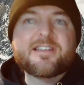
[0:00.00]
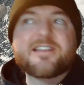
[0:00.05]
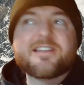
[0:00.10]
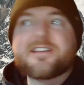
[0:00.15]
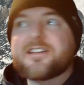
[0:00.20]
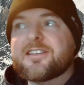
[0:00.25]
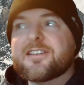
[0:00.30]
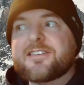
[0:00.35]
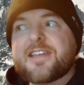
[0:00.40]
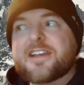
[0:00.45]

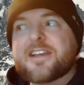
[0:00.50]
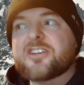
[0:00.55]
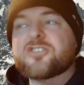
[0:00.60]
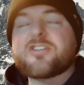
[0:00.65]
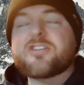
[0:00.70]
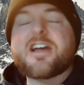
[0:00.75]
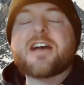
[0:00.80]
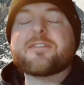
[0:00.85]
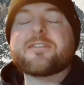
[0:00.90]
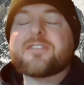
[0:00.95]
In the second
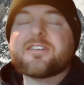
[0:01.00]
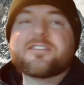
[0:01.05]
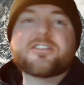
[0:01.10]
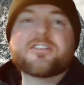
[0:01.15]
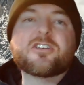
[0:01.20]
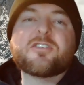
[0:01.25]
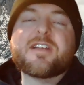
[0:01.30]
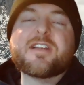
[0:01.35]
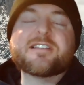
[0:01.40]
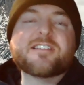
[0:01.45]
draft, this is
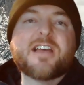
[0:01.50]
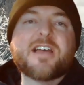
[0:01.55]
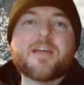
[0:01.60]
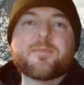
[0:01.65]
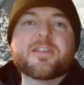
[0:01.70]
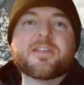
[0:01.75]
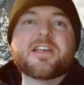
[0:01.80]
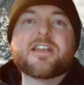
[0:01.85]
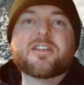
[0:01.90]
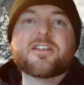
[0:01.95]
a great
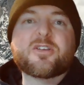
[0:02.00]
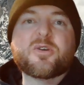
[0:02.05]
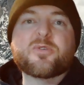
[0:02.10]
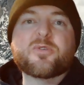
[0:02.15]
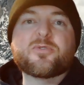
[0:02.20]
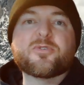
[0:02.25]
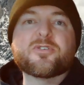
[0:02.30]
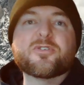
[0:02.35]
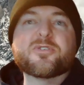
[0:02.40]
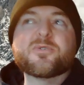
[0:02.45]
time to kind of go
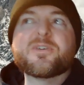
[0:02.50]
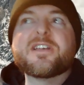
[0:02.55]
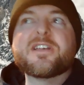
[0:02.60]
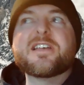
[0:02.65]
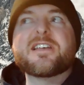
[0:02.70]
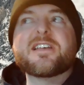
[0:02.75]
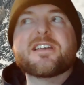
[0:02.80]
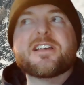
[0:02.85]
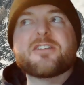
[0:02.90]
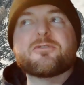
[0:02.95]
through
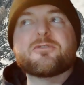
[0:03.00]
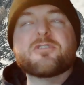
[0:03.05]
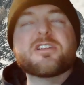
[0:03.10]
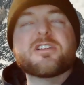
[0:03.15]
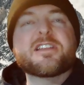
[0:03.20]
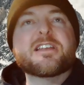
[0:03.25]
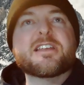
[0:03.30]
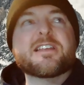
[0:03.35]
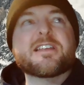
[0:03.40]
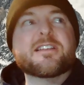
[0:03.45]
and
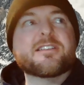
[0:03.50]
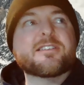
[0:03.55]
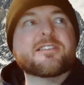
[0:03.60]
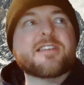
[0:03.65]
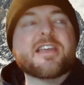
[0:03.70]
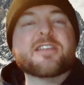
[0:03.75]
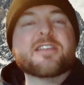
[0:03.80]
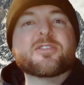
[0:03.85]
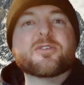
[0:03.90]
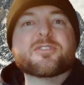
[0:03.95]
really
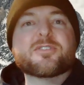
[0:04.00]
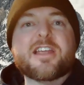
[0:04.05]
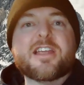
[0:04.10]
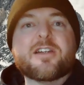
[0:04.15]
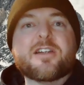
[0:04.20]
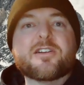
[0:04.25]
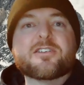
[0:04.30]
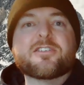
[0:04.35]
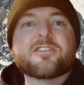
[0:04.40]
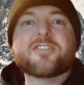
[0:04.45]
take those
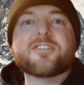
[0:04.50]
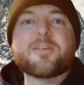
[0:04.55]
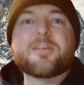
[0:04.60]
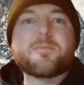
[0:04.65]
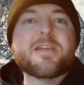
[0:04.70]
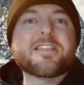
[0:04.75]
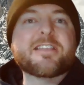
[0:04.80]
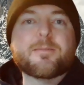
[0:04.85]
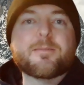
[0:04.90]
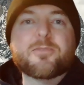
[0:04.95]
characters and
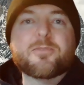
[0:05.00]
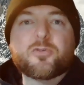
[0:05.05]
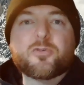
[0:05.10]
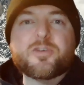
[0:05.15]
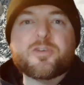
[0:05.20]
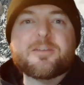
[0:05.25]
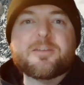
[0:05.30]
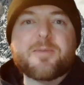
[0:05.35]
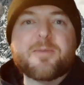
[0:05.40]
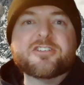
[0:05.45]
make them
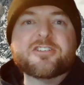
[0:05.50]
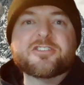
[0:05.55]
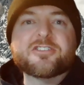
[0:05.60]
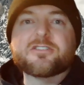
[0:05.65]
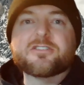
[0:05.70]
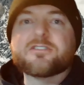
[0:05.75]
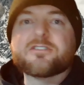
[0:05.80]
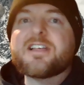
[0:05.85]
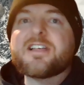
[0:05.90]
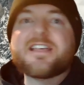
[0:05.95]

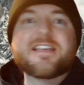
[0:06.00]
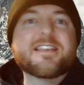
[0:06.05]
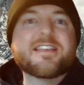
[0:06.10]
three-dimensional.